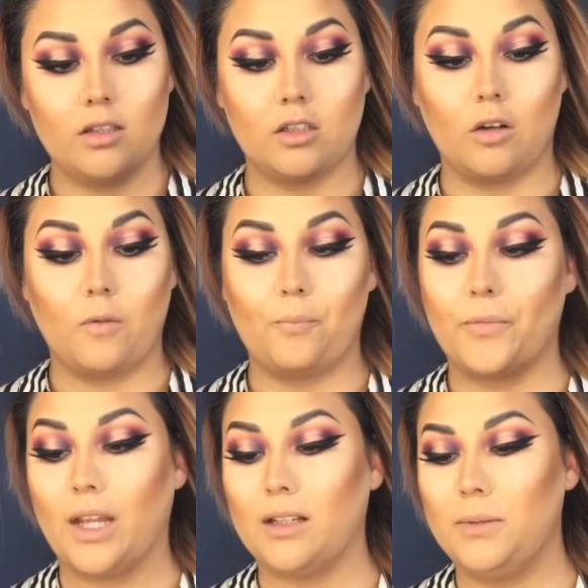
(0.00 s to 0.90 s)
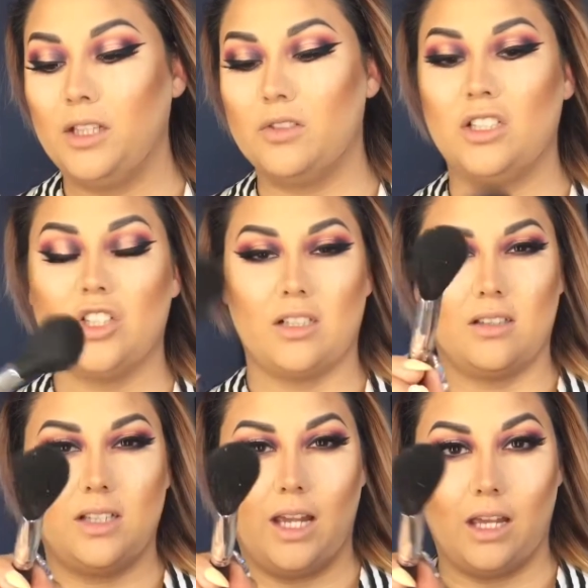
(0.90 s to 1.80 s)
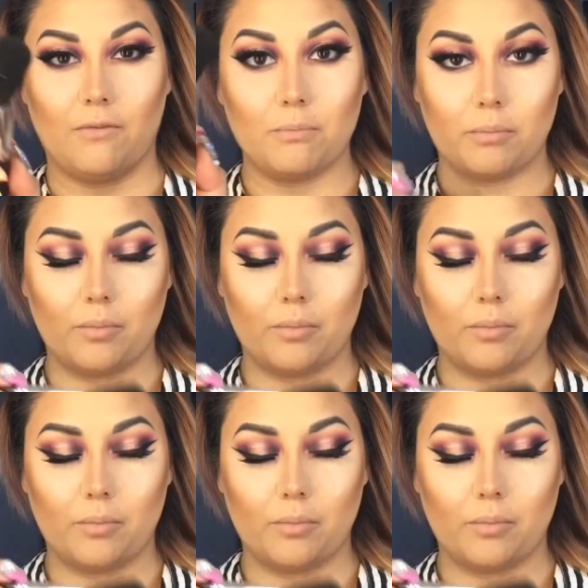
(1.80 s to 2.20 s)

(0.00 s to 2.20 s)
So I'm going to be using just a